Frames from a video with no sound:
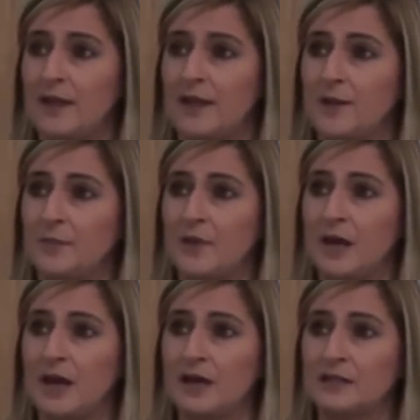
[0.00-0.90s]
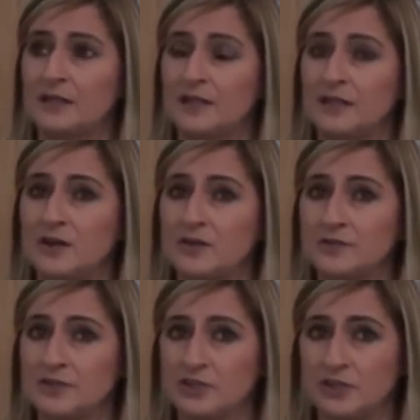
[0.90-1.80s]
and the
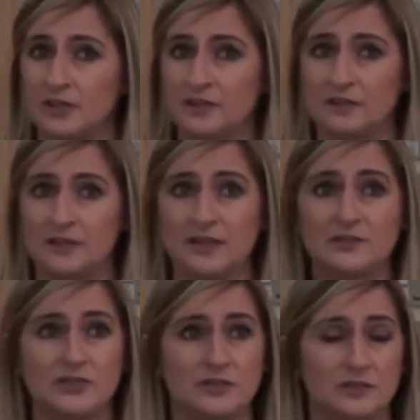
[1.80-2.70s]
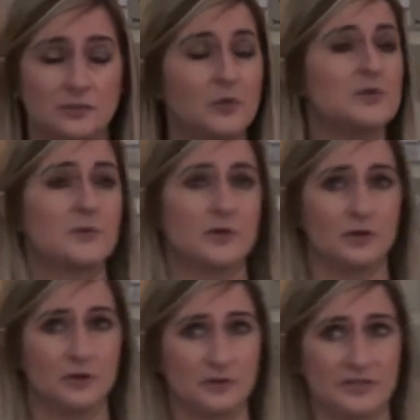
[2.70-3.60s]
artificial light, the energy, the bulbs we
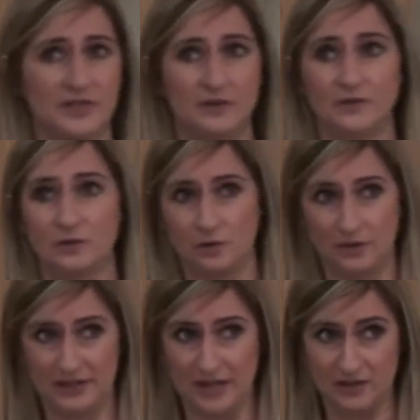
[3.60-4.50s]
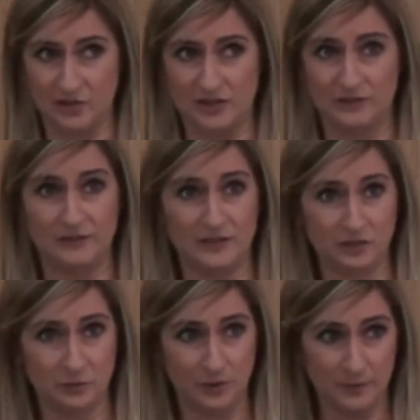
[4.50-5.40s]
all use now, they're all the energy
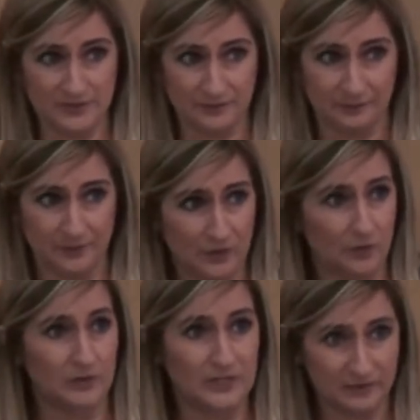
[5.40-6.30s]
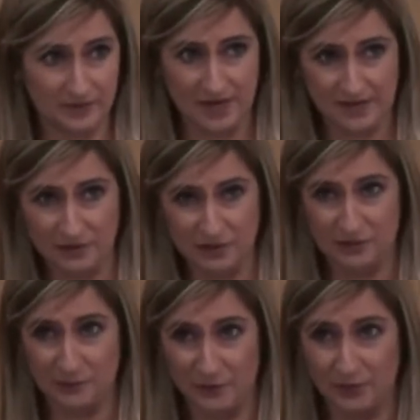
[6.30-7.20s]
efficient bulbs. Great for the
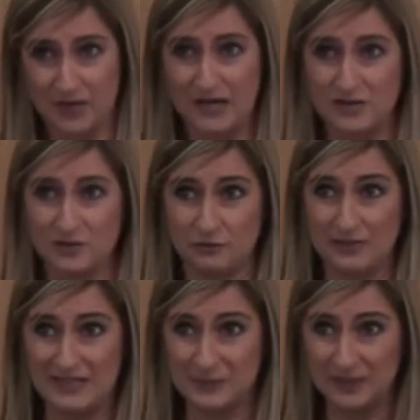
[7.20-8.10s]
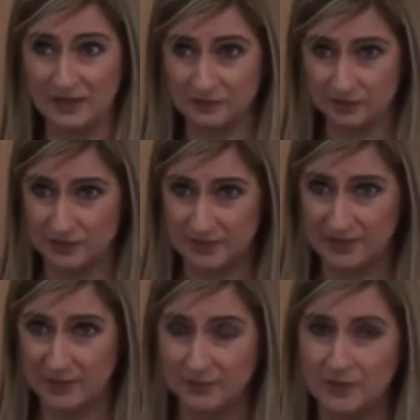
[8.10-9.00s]
energy, but they're actually really bad for our
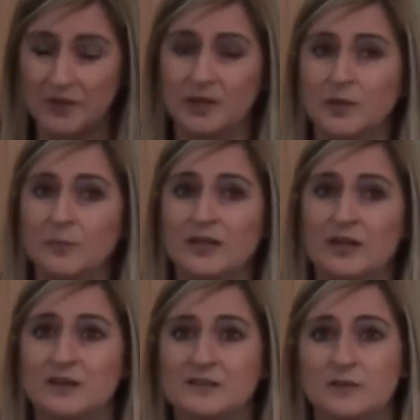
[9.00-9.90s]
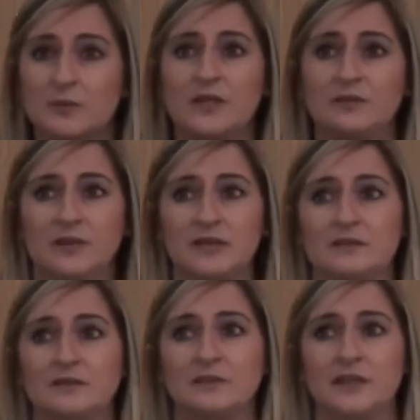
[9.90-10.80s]
sleep, because the
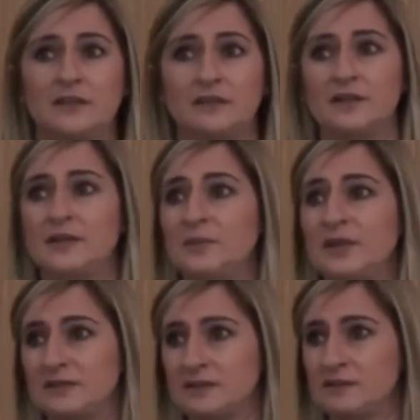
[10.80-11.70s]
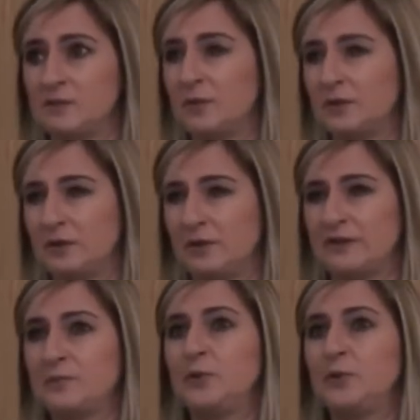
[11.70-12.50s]
wavelength of light that they emit is what we call this